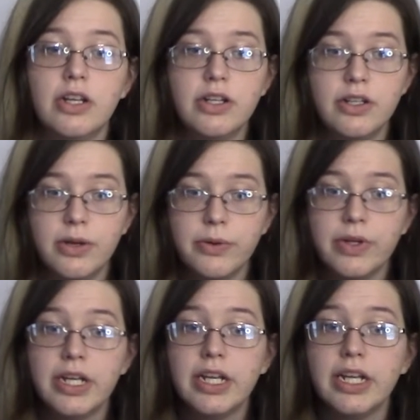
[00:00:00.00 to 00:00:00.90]
So
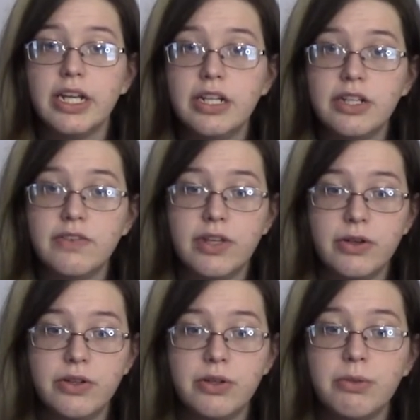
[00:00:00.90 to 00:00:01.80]
each of
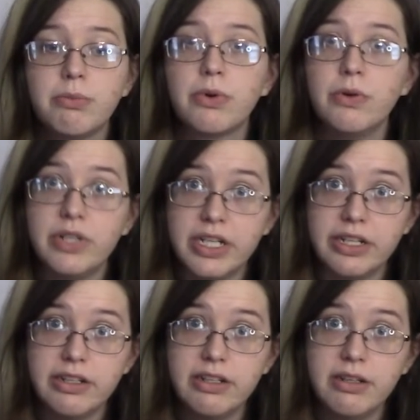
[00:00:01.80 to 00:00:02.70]
those
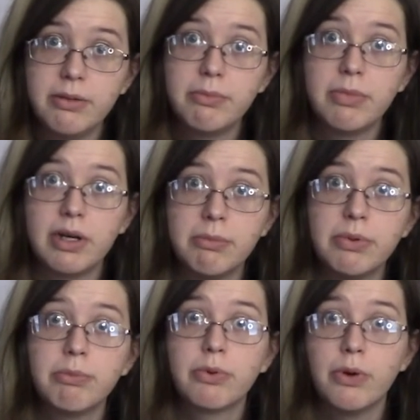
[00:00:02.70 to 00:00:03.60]
proteins pump
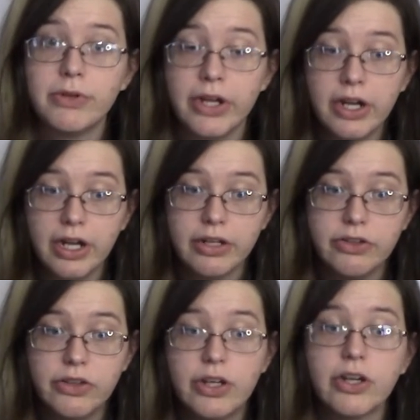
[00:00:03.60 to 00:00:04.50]

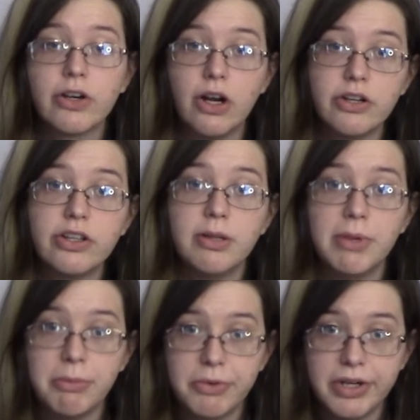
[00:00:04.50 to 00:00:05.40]
protons across the
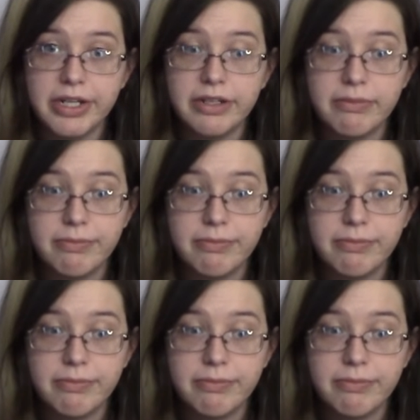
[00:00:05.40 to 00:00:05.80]
membrane.